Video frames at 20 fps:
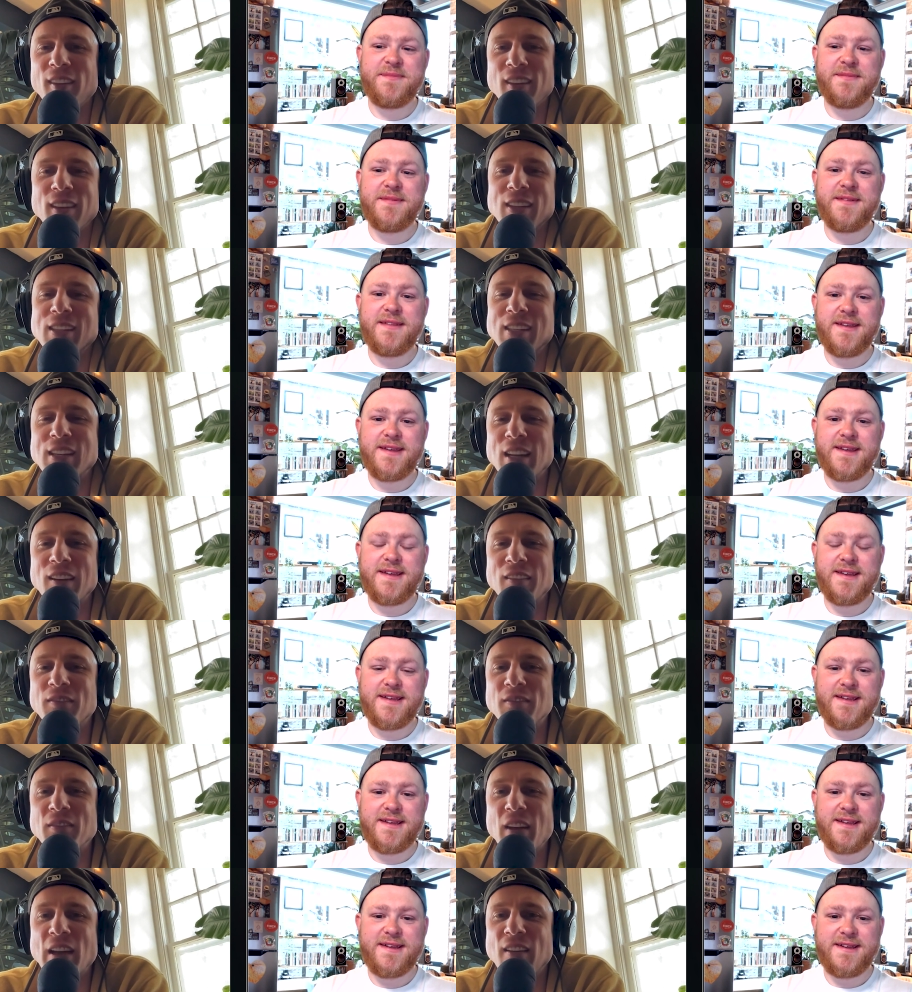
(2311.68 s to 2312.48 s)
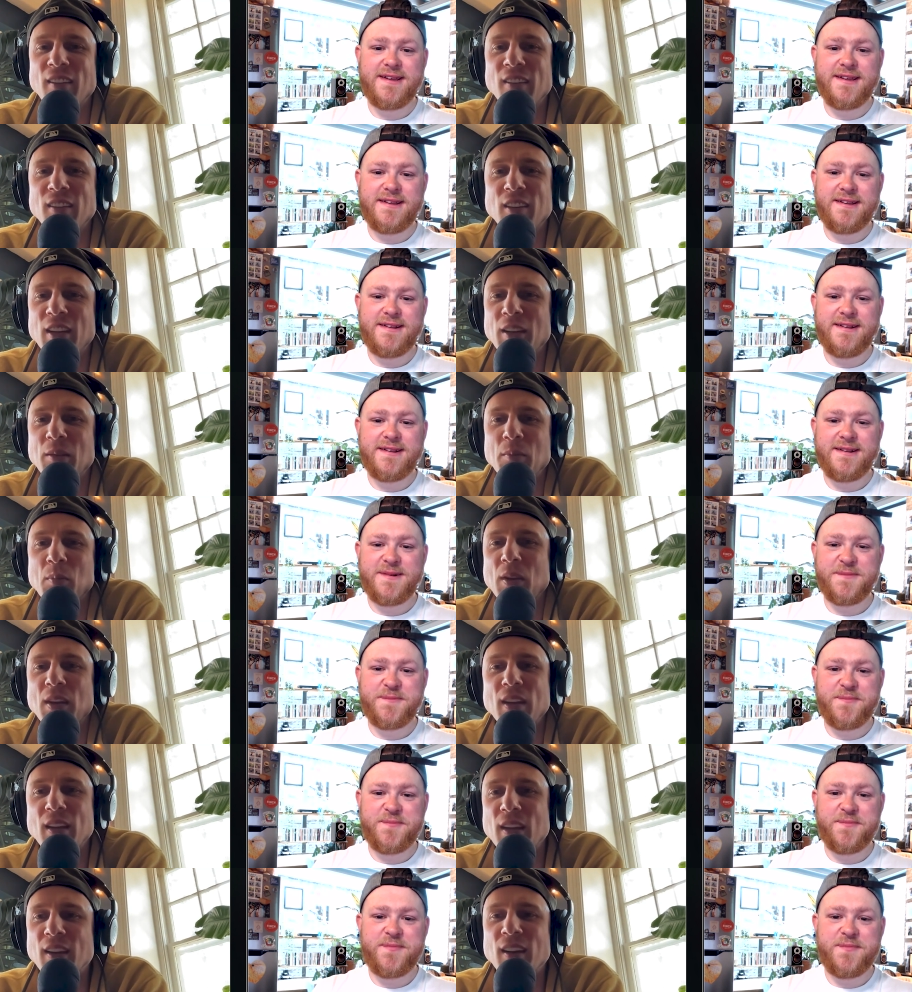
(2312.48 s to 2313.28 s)
Speaker 1: this stuff and can
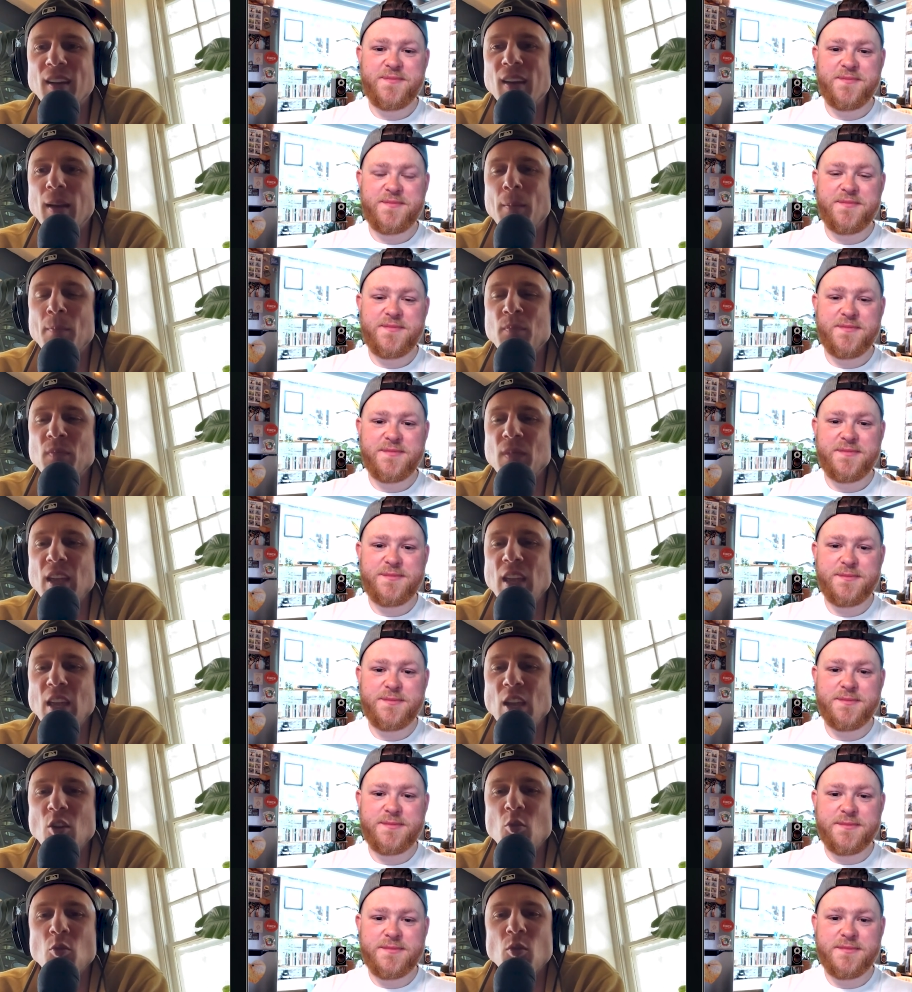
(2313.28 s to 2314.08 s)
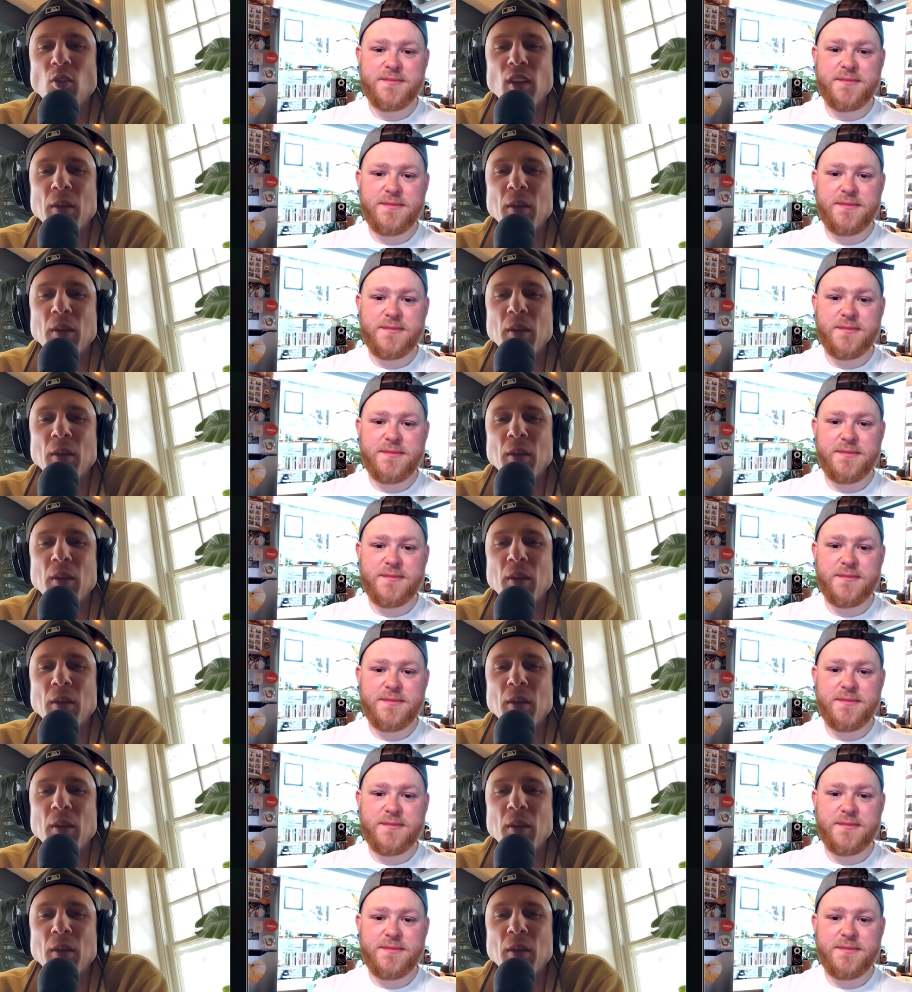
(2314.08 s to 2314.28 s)
be equally